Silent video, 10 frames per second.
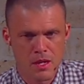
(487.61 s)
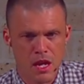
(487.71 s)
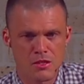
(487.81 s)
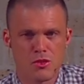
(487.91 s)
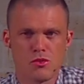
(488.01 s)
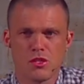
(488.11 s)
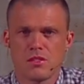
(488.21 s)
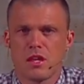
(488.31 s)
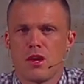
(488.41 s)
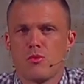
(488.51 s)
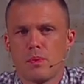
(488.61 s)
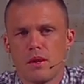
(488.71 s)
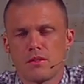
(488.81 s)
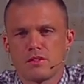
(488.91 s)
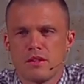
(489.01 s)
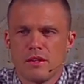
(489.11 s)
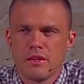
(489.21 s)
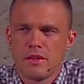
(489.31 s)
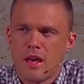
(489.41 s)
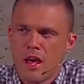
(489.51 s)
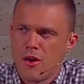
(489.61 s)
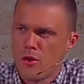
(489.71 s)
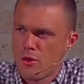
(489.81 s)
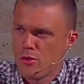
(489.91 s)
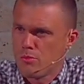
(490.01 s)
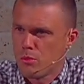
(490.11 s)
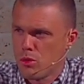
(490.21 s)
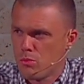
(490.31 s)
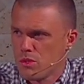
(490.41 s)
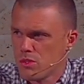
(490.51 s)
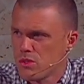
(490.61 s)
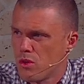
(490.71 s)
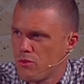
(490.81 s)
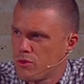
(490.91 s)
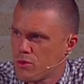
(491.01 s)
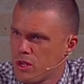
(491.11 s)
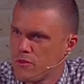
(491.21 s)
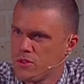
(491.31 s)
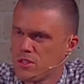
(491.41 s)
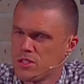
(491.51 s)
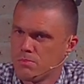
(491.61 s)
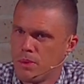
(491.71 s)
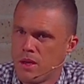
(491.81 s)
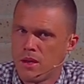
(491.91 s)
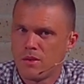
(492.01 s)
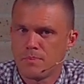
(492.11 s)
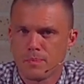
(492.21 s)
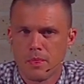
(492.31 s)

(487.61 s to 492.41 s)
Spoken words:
And so just to help us in our own moments of grief and despair,